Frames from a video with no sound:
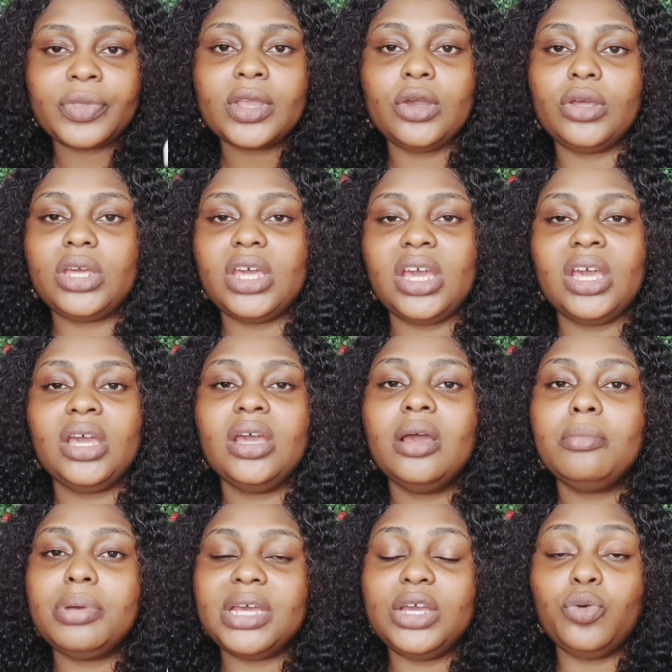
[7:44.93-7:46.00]
Okay,
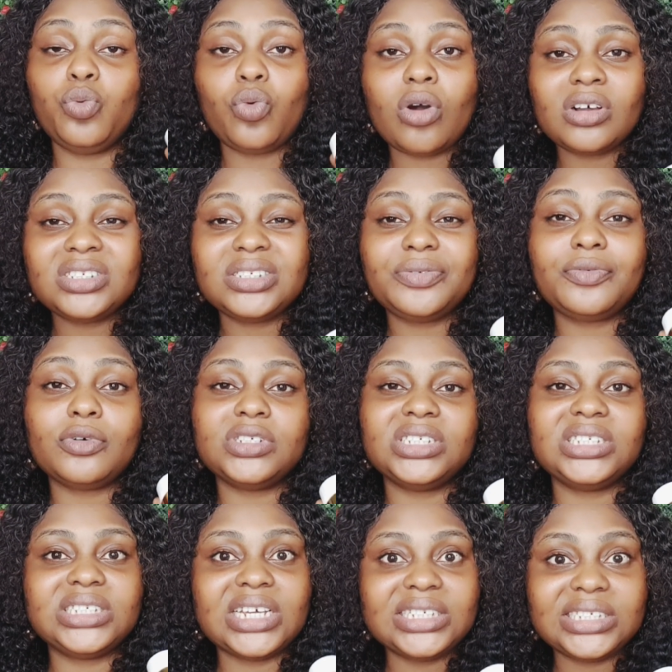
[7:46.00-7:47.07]
but it works for
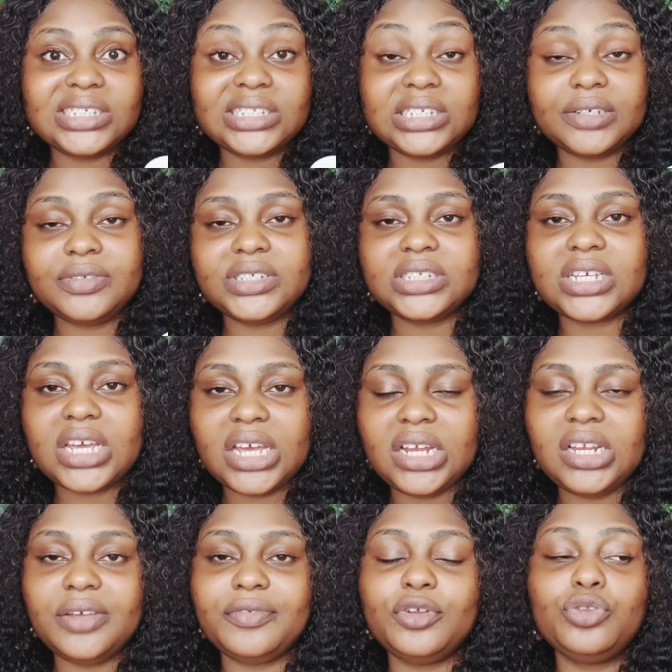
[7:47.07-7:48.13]
sensitive
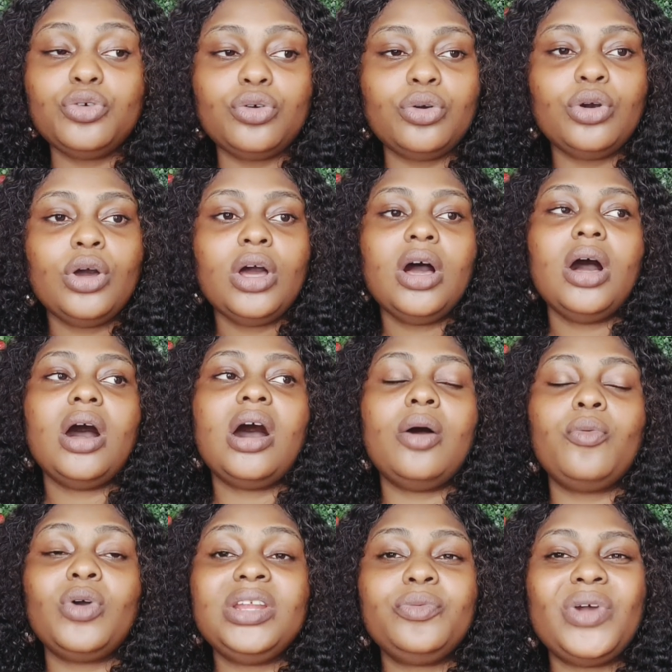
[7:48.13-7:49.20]
skin. If you know,
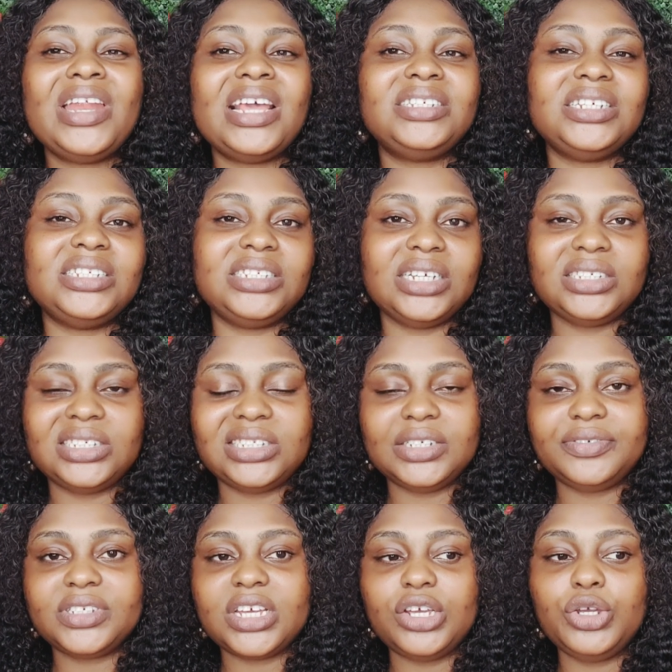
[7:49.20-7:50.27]
when I say
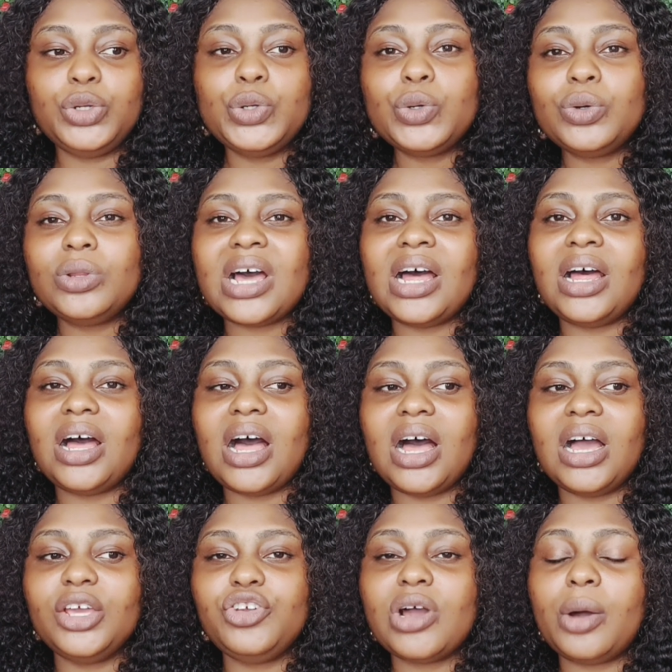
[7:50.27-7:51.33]
sensitive skin, you know that
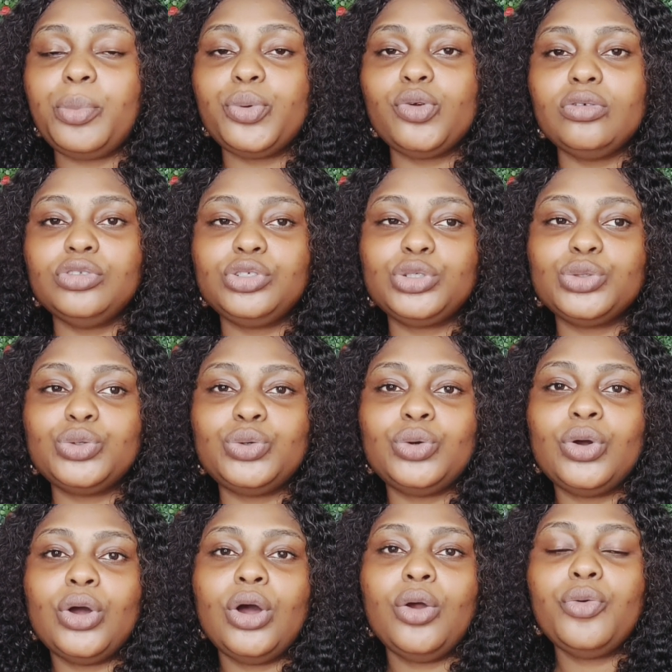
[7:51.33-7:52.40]
you are prone
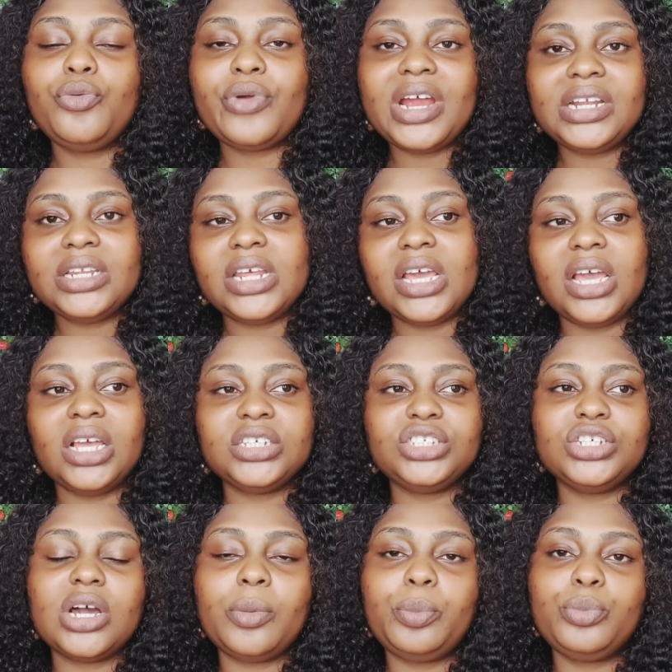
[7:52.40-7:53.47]
to
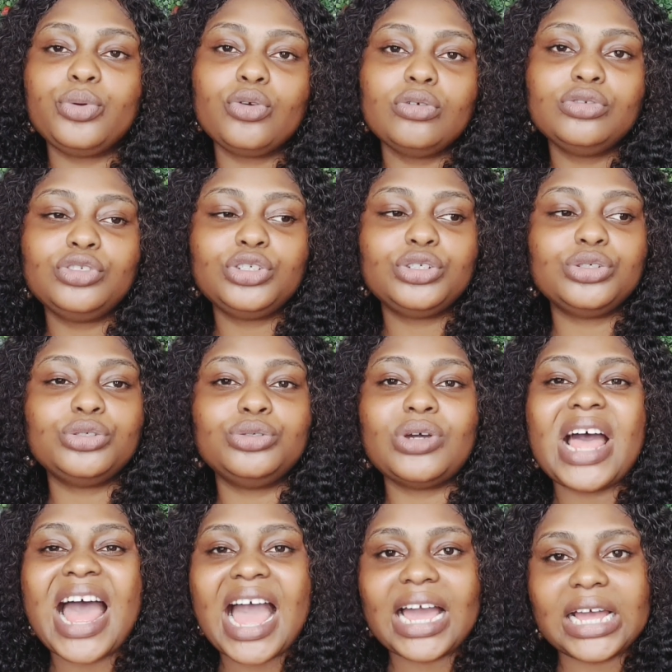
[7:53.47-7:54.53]
redness, you are prone to
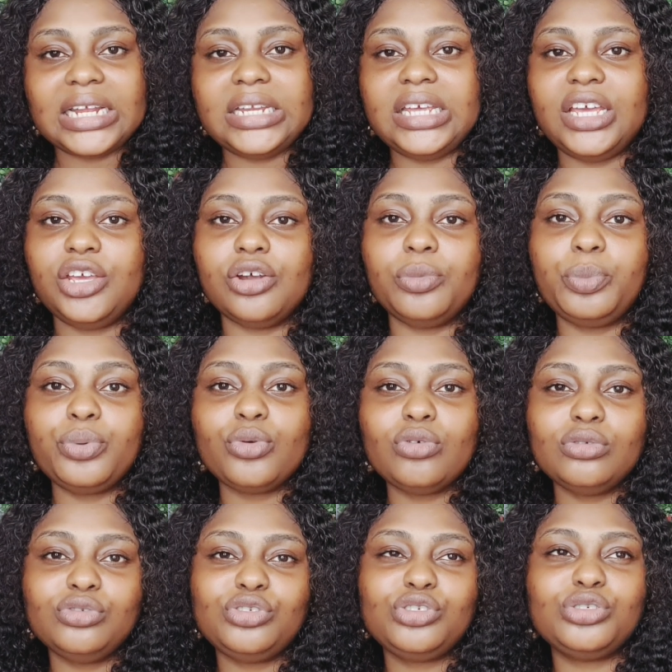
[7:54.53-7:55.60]
acne, you're
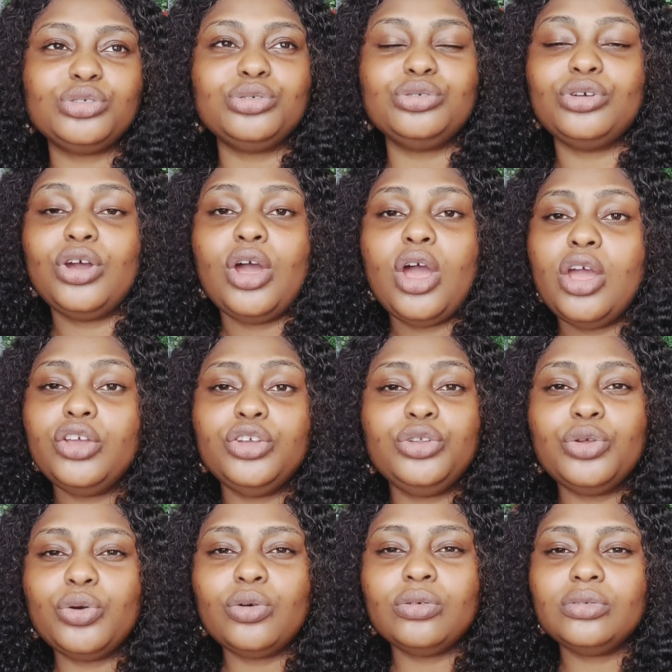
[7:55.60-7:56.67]
prone to, you
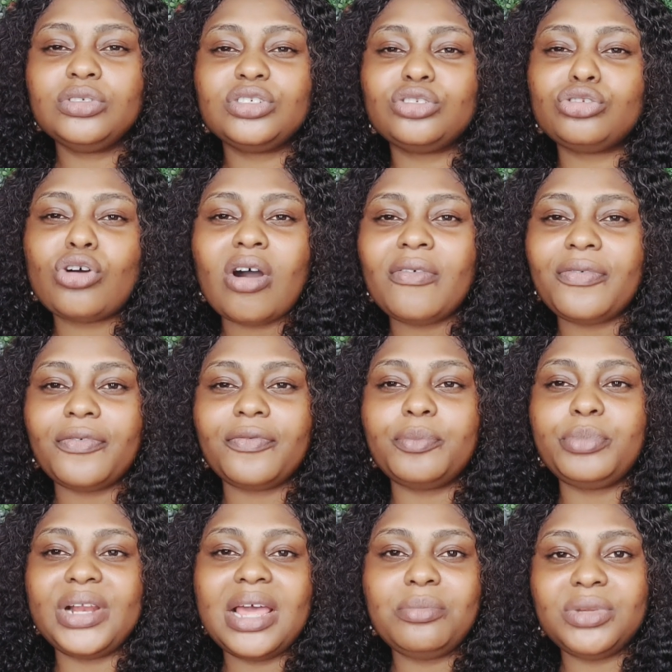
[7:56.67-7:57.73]
know, stuff,
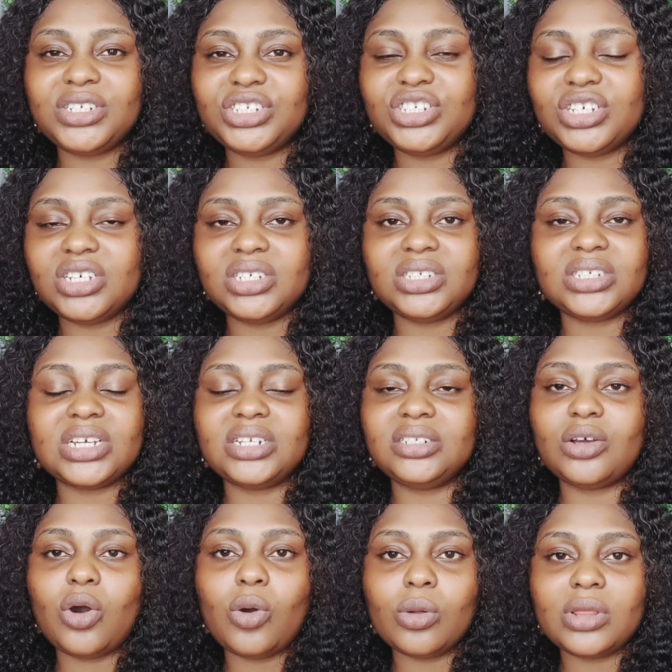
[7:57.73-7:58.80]
blemishes
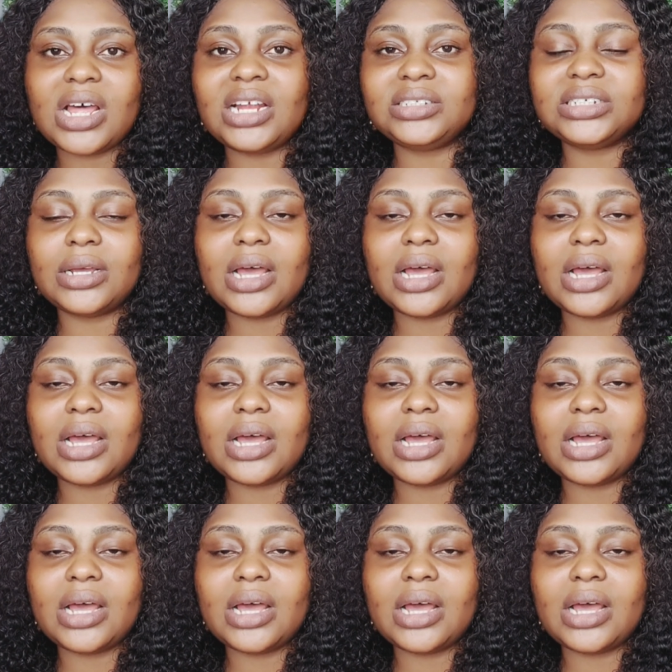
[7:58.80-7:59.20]
and all that,